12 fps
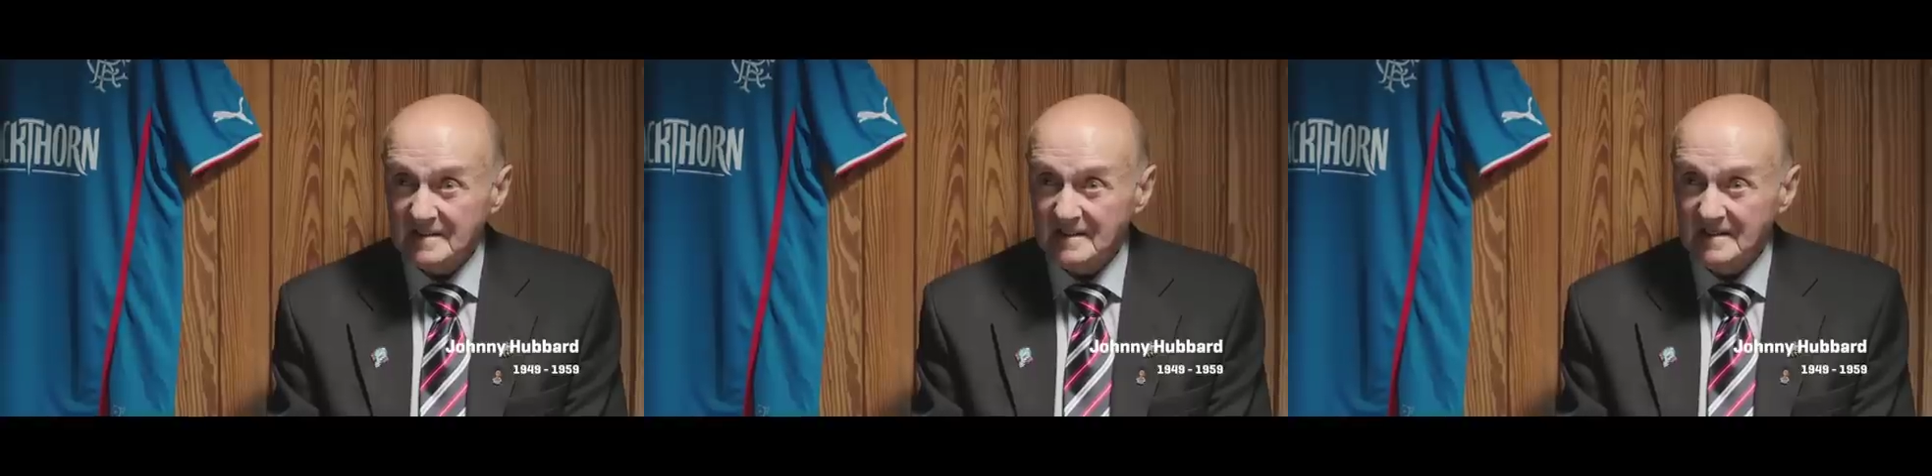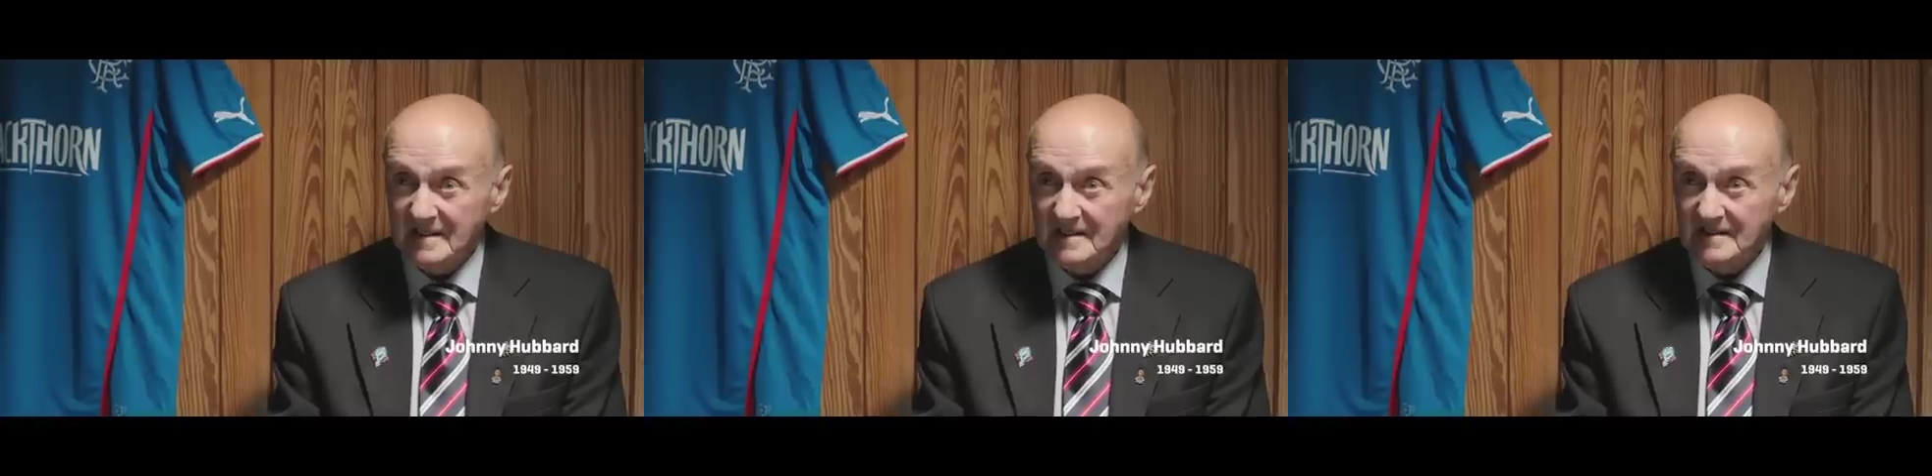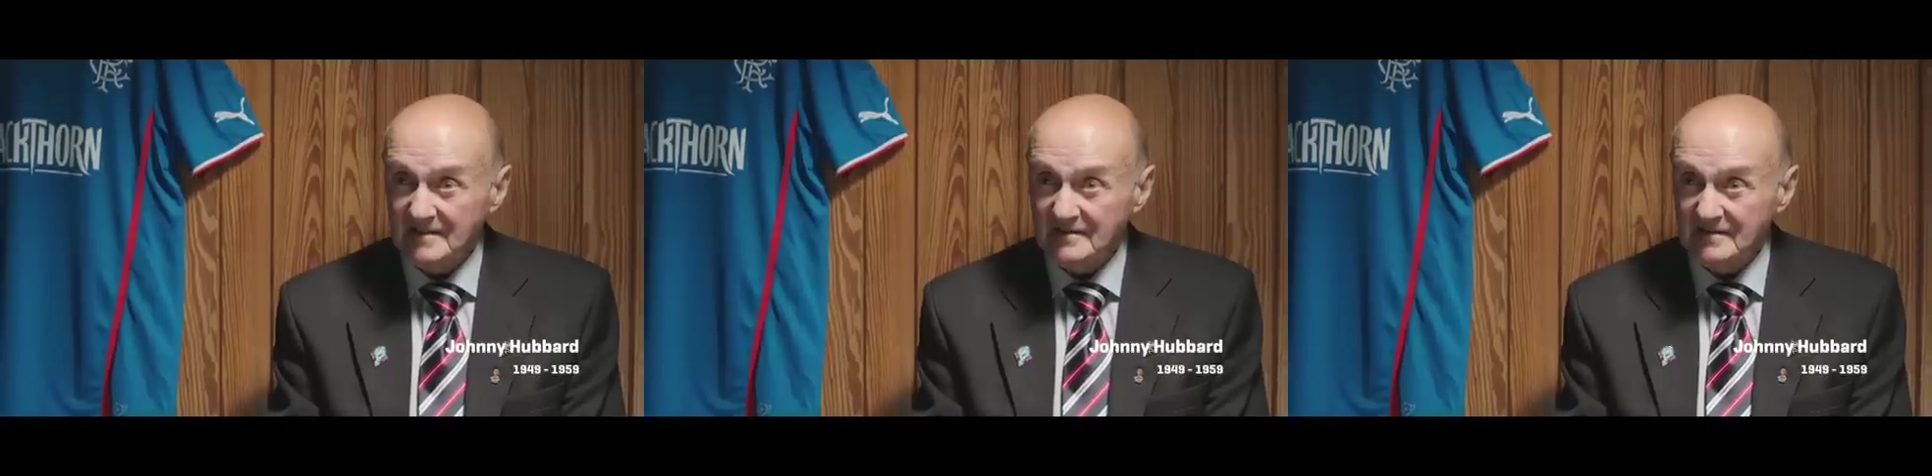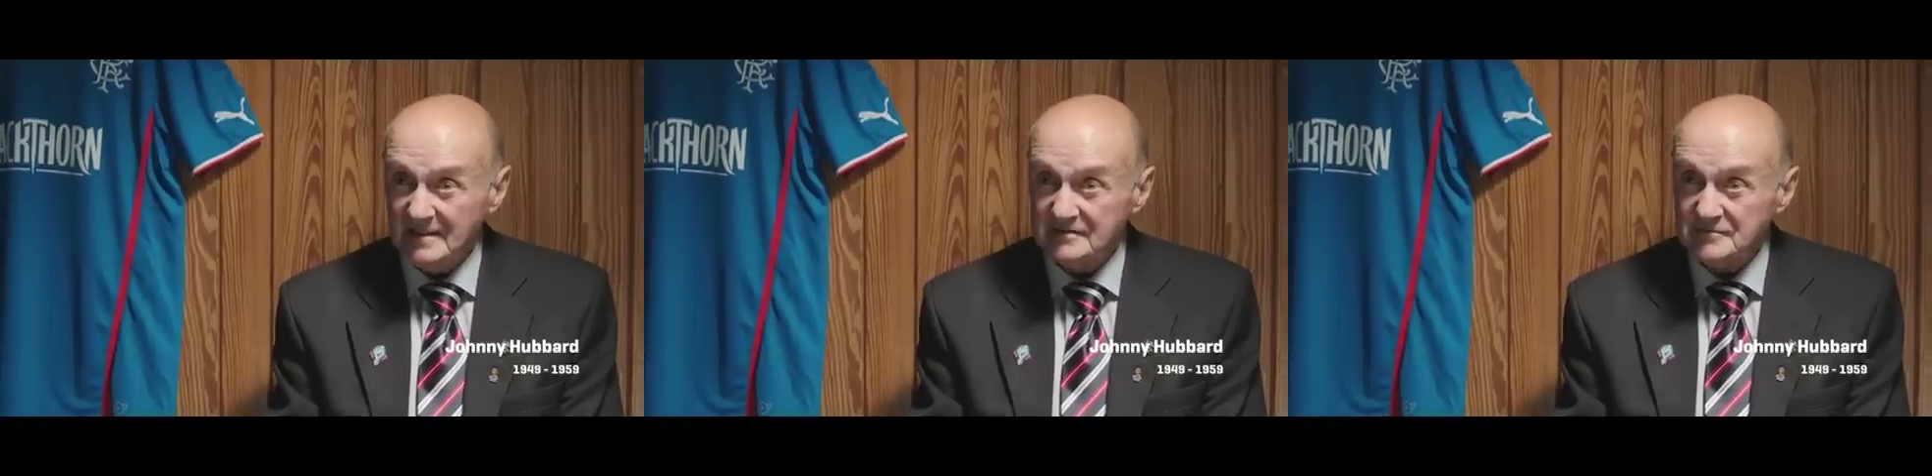
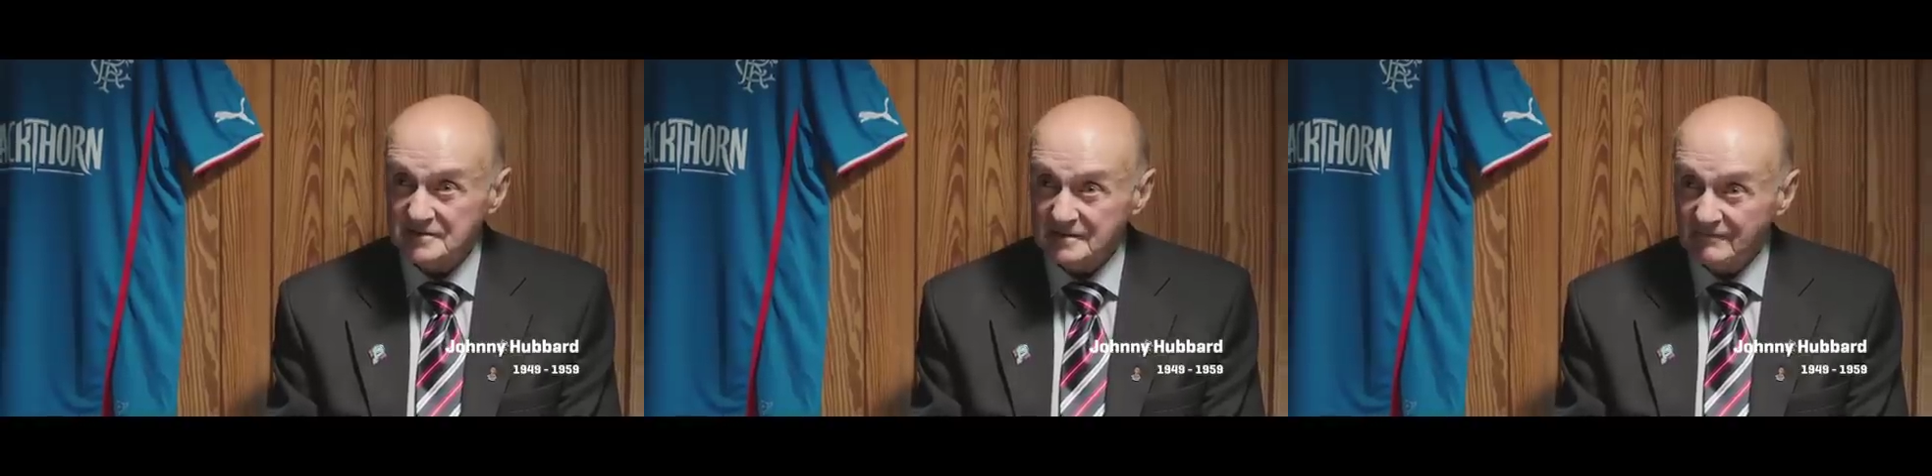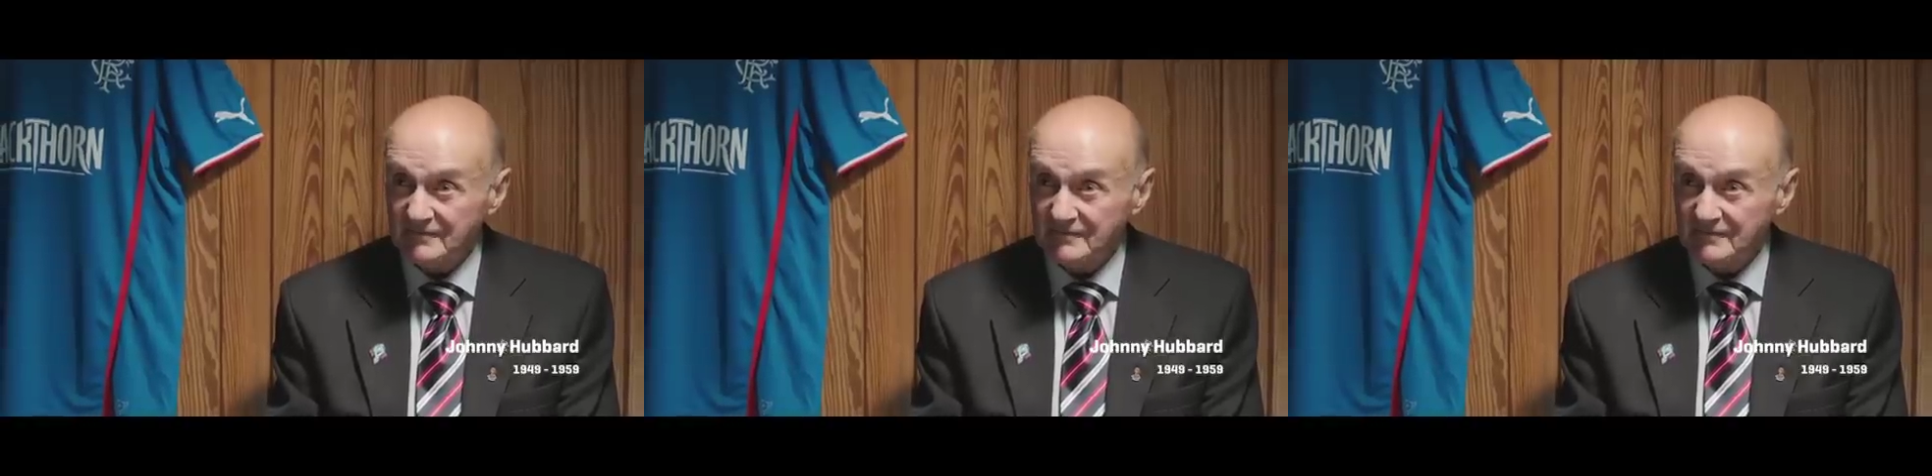and that's